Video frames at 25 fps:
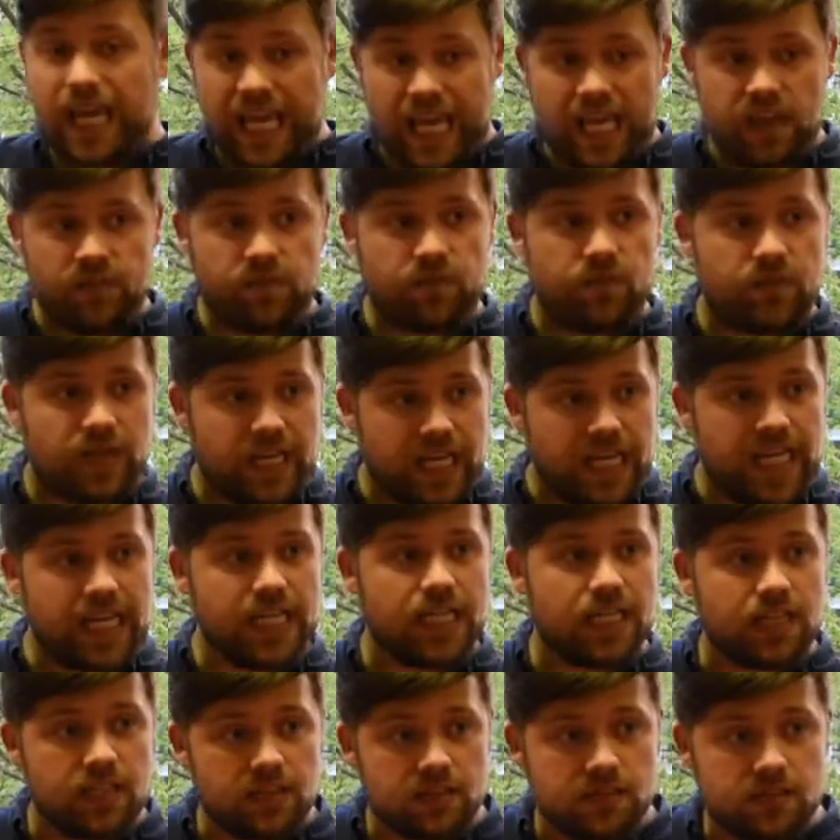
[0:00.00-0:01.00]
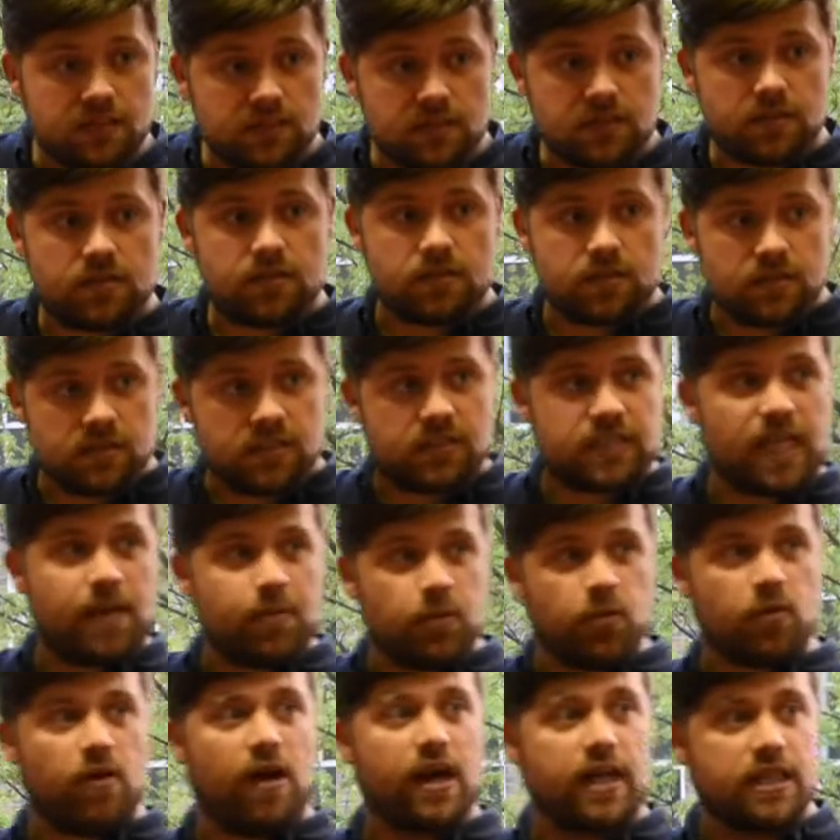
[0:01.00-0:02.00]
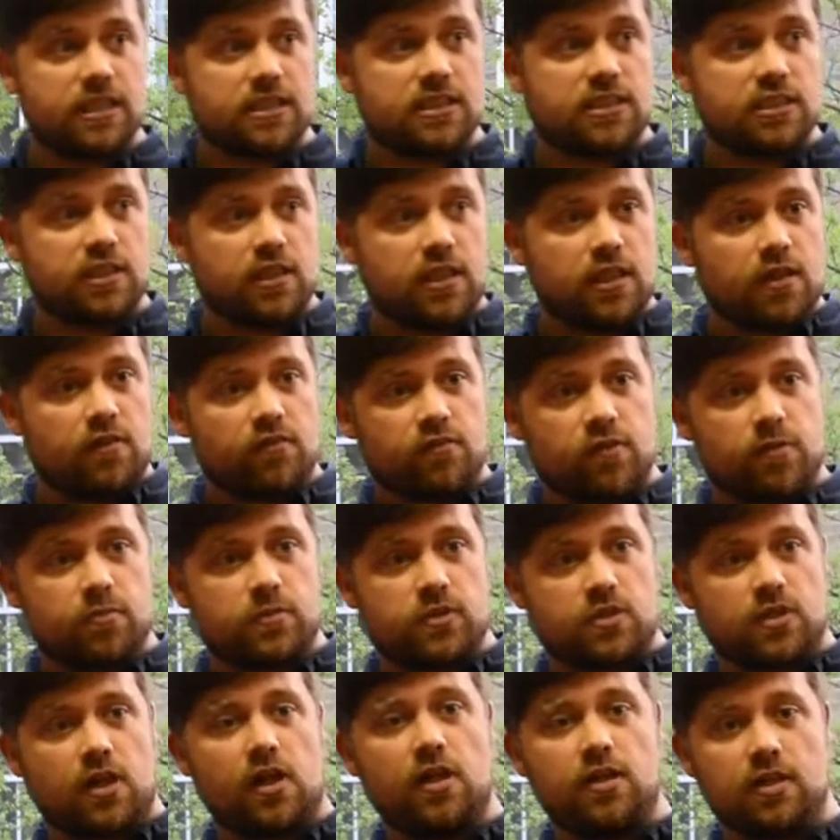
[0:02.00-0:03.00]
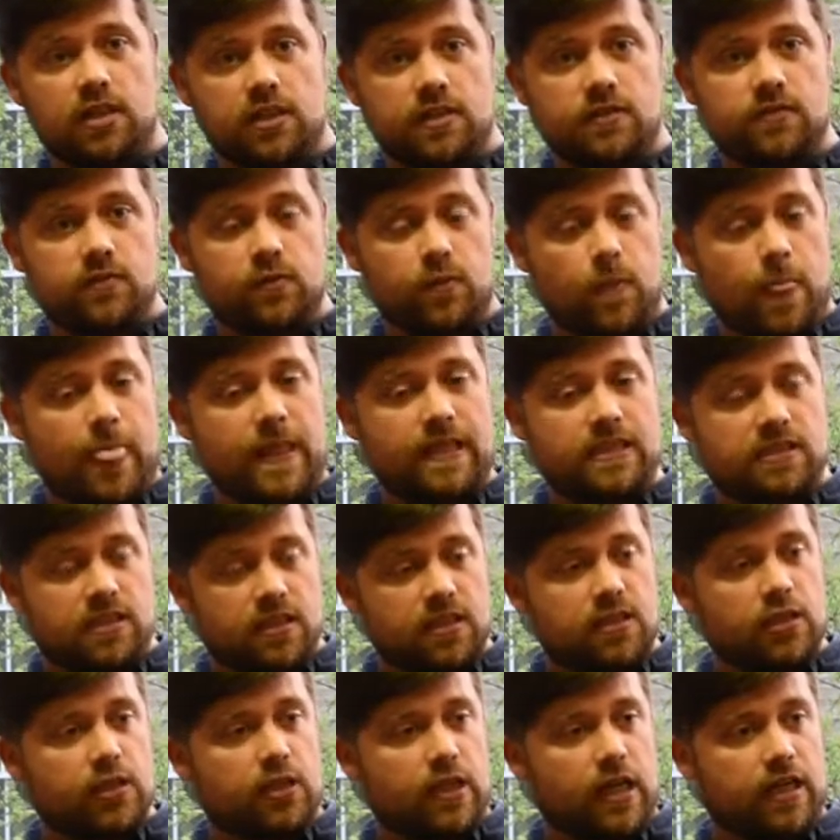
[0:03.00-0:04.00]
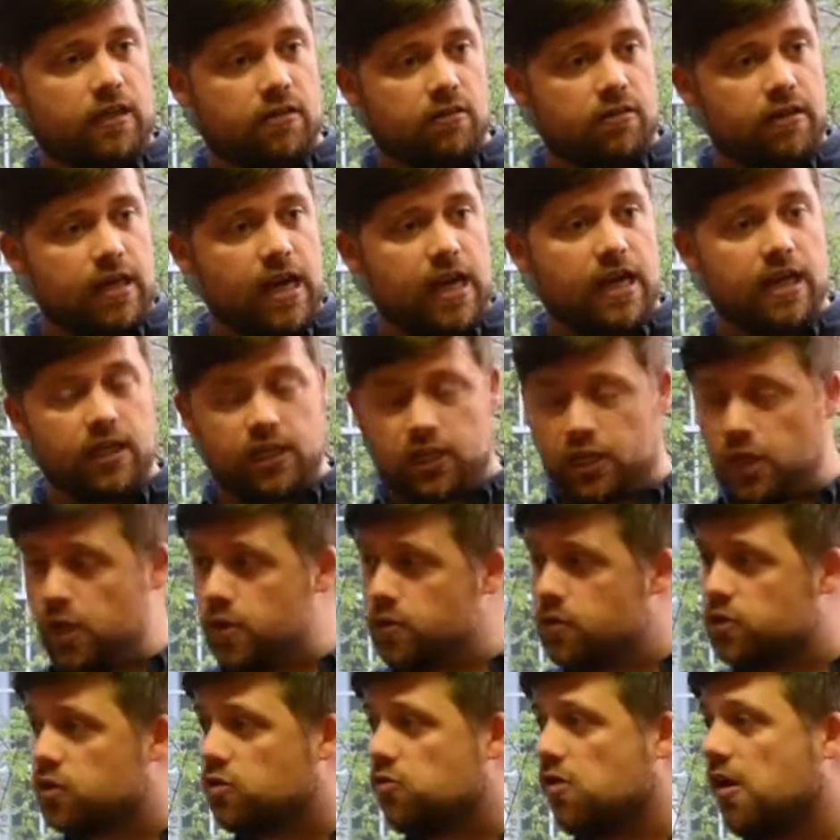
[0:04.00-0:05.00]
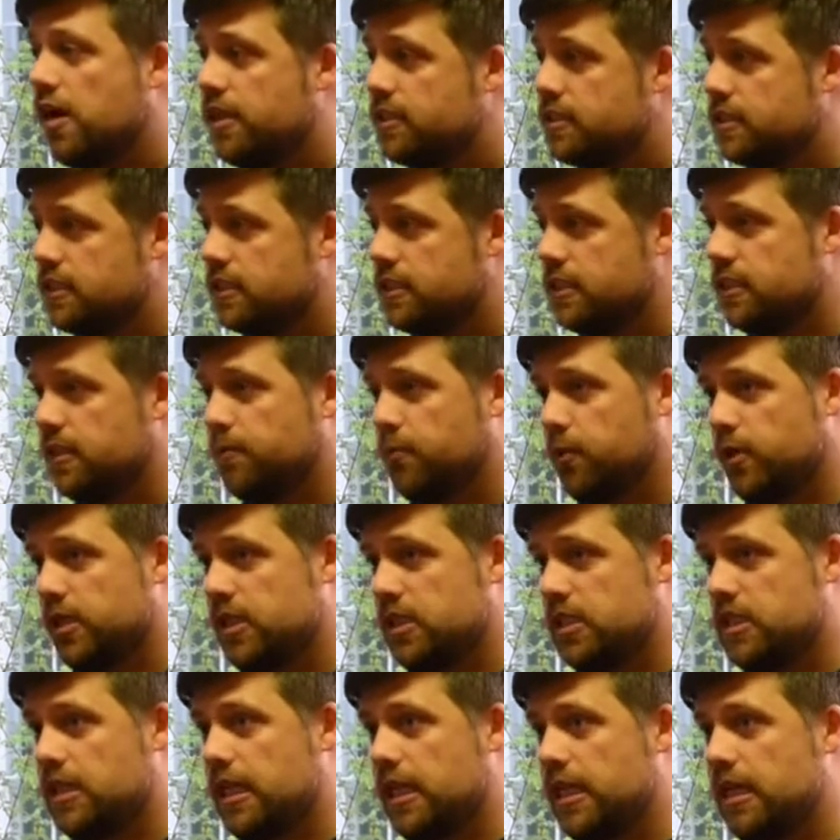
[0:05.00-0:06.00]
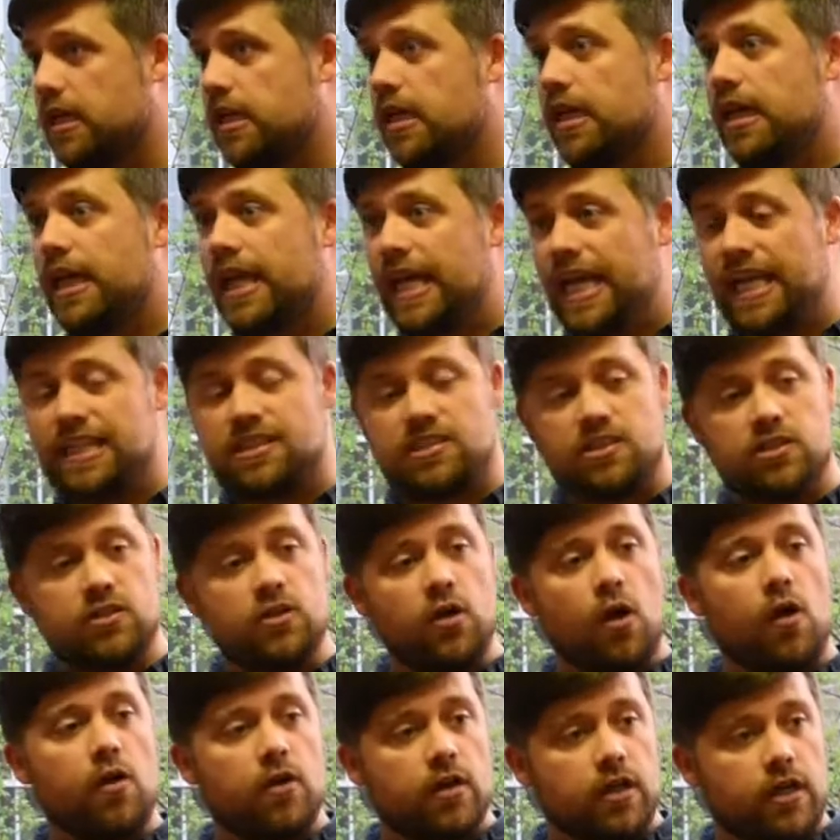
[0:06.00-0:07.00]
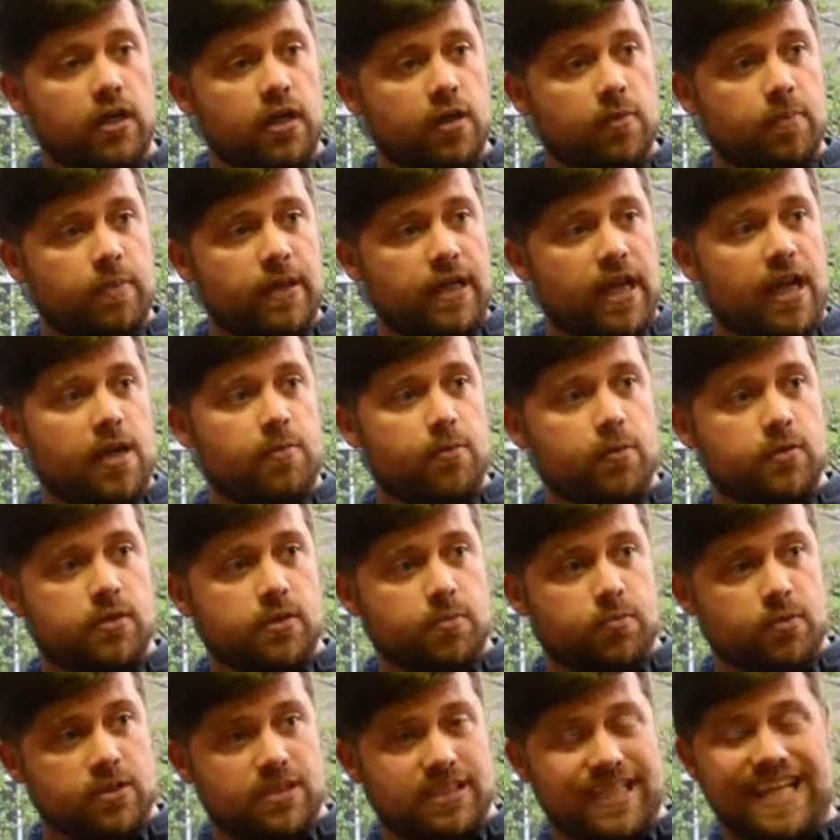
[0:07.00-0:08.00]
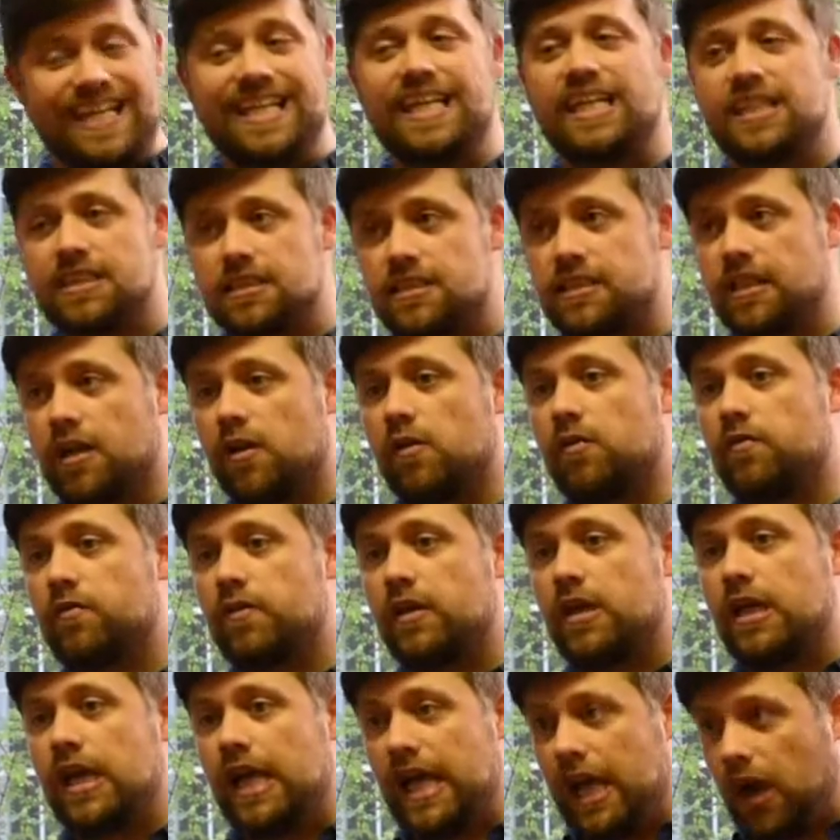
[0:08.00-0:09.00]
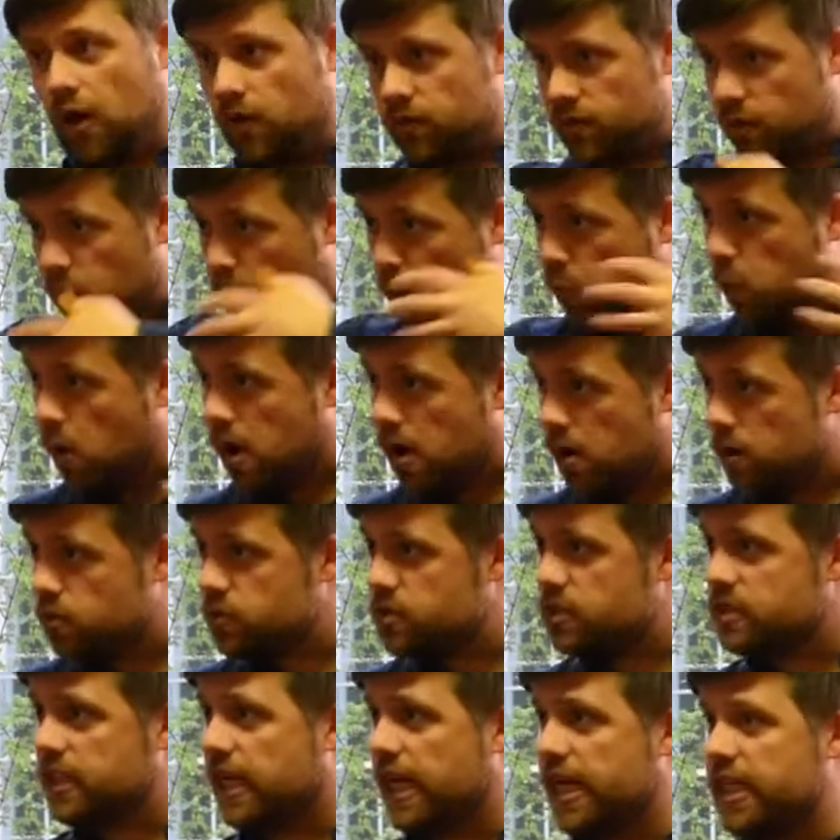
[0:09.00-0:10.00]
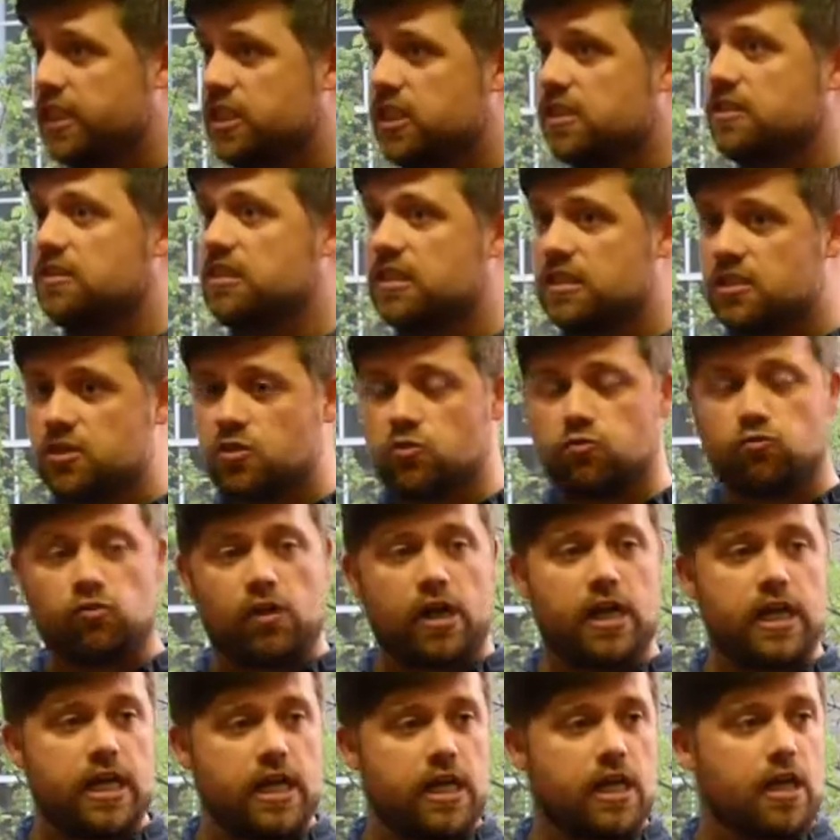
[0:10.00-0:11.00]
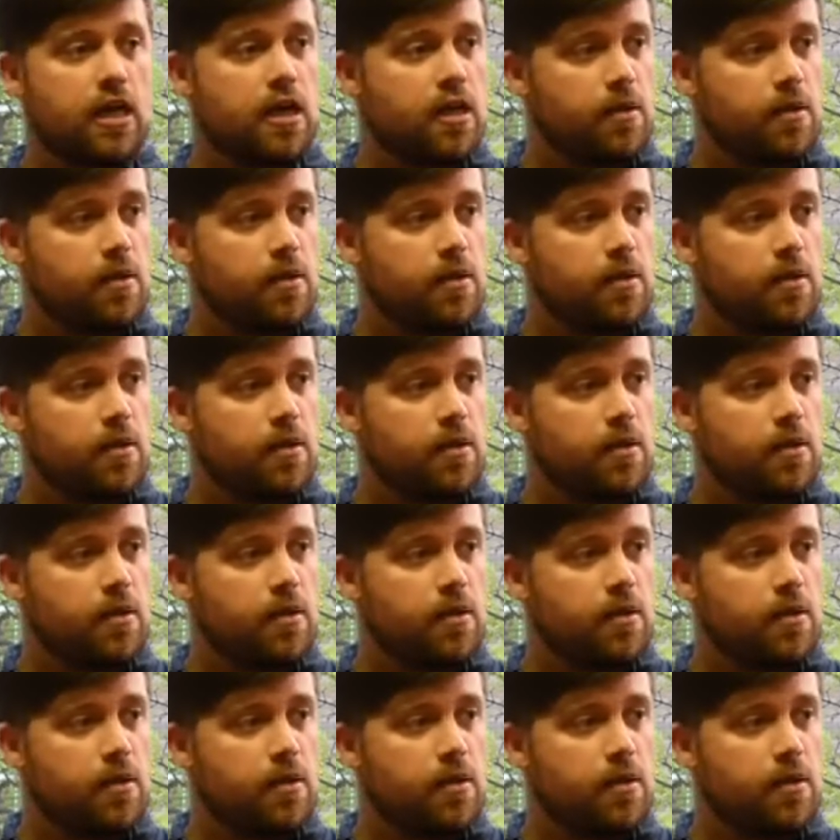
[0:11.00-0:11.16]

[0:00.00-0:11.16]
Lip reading: If England separates from Scotland, it's going to create a huge crisis in the British state. It's not going to be able to present itself on the world stage as this great